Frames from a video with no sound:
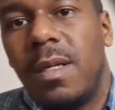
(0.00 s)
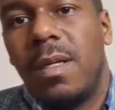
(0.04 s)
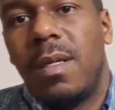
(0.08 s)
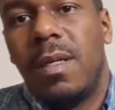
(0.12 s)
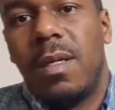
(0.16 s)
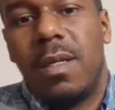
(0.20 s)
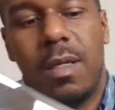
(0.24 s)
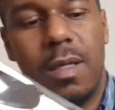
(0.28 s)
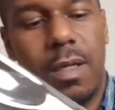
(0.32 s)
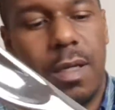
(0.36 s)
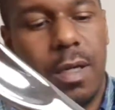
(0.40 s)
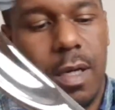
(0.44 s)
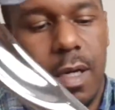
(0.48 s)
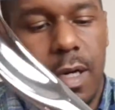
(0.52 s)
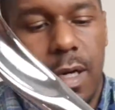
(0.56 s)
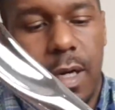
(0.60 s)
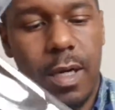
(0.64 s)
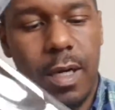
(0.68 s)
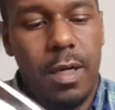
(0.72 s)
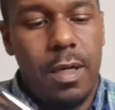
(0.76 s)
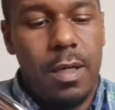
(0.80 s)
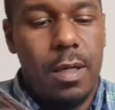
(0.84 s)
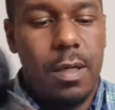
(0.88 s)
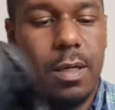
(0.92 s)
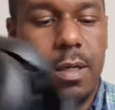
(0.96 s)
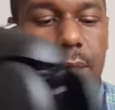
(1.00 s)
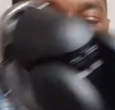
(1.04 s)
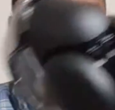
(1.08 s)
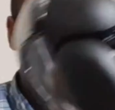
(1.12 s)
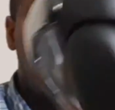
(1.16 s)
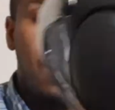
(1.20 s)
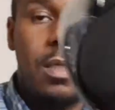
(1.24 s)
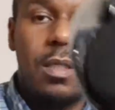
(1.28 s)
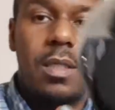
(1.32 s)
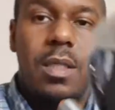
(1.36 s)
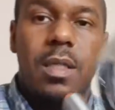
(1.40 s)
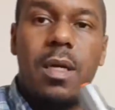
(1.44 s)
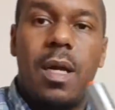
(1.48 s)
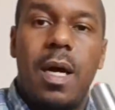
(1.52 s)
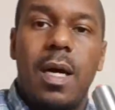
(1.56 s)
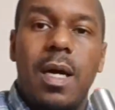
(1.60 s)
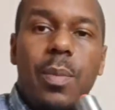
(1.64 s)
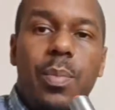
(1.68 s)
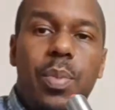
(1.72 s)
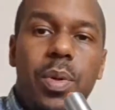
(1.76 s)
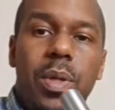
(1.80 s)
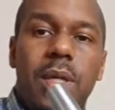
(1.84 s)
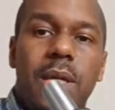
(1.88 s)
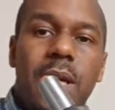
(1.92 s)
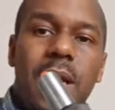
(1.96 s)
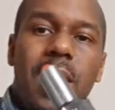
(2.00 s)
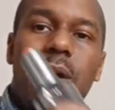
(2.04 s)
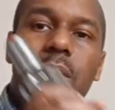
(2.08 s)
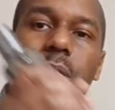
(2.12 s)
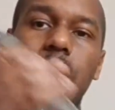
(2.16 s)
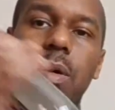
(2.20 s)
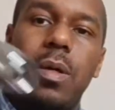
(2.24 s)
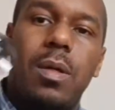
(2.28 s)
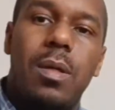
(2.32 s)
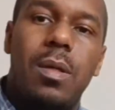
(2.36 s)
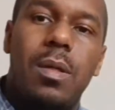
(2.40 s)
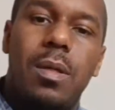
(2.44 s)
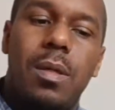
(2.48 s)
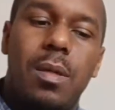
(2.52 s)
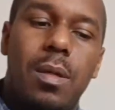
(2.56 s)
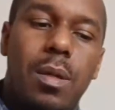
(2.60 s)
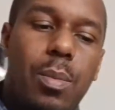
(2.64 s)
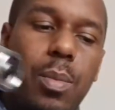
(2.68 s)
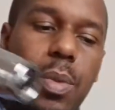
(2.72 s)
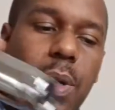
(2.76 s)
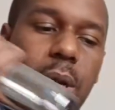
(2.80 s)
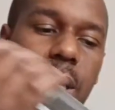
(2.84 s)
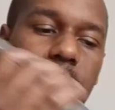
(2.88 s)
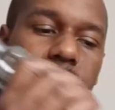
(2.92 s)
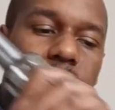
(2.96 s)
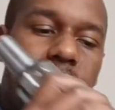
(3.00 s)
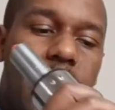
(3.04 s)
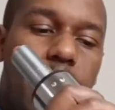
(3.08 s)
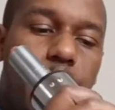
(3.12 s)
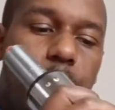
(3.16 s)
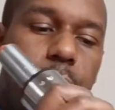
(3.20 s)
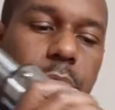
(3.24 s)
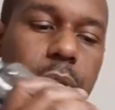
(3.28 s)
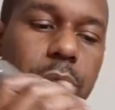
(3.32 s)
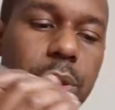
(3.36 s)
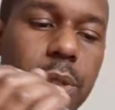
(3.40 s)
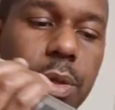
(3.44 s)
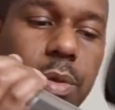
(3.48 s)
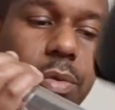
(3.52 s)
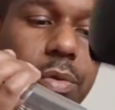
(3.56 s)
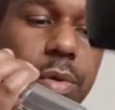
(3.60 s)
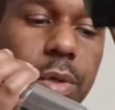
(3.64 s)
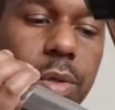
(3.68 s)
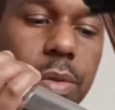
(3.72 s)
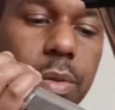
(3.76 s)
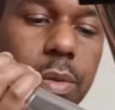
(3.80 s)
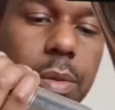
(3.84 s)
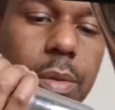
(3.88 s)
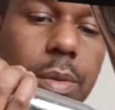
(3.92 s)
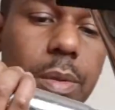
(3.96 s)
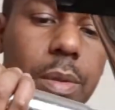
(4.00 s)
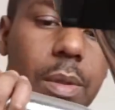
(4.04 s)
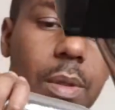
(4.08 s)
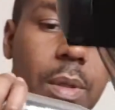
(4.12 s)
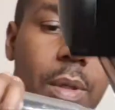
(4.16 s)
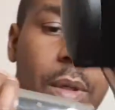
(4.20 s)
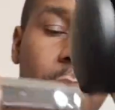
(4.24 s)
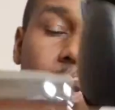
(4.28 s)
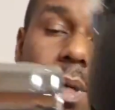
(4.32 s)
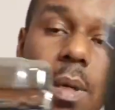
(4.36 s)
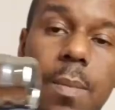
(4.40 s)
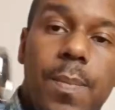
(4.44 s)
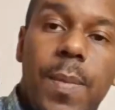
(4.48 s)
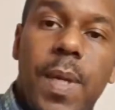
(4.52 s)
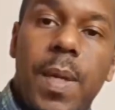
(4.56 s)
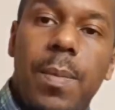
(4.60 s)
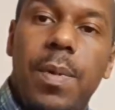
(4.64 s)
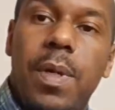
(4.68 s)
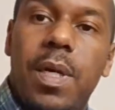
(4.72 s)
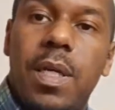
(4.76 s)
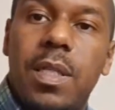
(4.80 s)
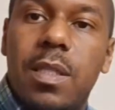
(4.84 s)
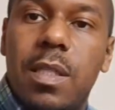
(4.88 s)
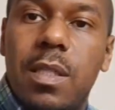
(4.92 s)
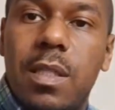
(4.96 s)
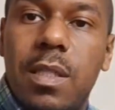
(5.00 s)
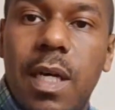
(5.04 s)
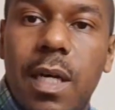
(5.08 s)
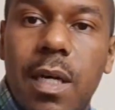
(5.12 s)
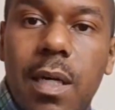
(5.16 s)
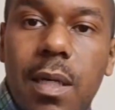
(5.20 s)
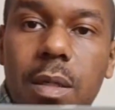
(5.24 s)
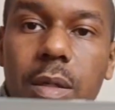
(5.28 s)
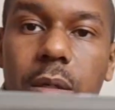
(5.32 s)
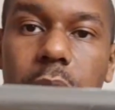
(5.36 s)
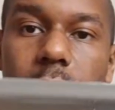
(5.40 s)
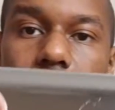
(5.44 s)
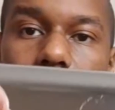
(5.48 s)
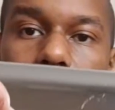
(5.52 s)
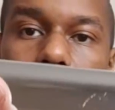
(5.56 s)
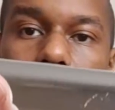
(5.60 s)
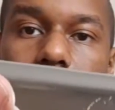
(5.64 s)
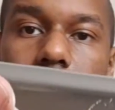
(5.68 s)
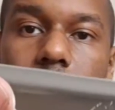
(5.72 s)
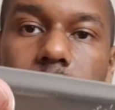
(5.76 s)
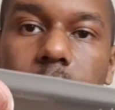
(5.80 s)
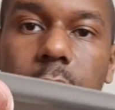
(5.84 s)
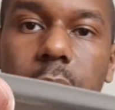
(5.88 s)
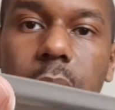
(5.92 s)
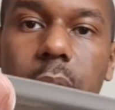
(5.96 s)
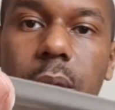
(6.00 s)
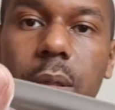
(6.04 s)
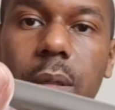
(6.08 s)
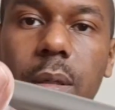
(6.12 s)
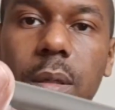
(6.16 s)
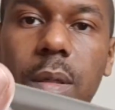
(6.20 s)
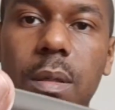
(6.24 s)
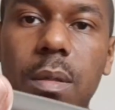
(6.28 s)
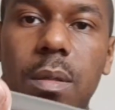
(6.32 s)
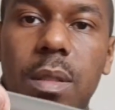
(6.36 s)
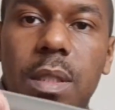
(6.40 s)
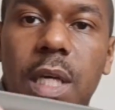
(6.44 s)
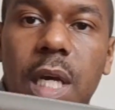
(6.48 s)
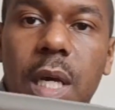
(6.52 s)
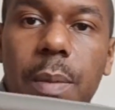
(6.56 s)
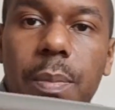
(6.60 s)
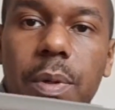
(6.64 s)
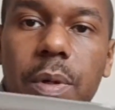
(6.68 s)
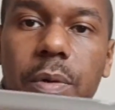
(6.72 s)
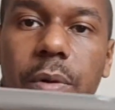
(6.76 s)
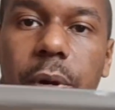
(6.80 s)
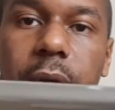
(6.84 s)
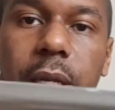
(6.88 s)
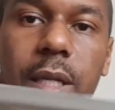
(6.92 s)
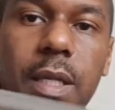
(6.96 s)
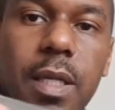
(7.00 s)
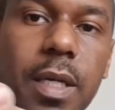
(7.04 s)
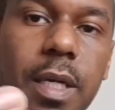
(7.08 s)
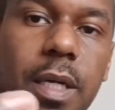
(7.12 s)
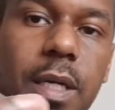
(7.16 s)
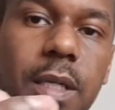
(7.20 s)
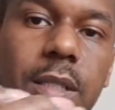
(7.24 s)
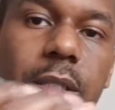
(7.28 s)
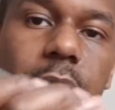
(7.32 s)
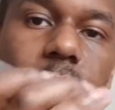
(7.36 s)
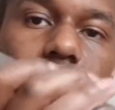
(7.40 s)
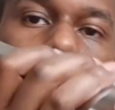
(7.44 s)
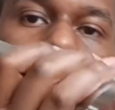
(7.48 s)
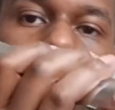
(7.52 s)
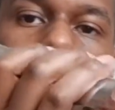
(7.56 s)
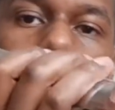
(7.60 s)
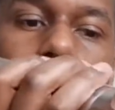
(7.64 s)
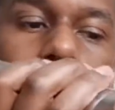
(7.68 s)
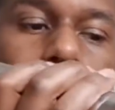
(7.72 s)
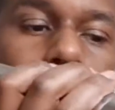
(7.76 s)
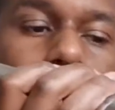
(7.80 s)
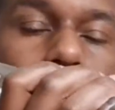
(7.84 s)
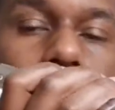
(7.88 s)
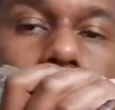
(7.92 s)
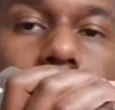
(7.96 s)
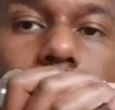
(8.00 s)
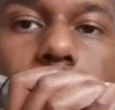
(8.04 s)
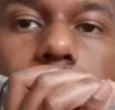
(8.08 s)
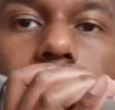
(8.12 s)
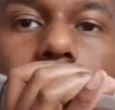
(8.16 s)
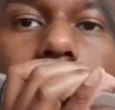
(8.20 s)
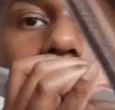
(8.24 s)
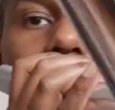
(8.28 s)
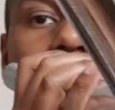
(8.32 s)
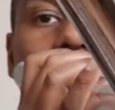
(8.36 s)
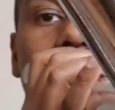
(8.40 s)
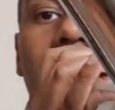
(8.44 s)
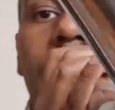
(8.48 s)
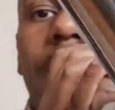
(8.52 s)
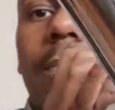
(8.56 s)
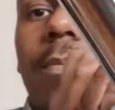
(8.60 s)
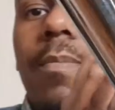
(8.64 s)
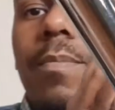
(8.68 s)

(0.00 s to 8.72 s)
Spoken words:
All right, and this thing, I can pull it out, but I can't push it through. Maybe because it's like a little taper right there. So put it in.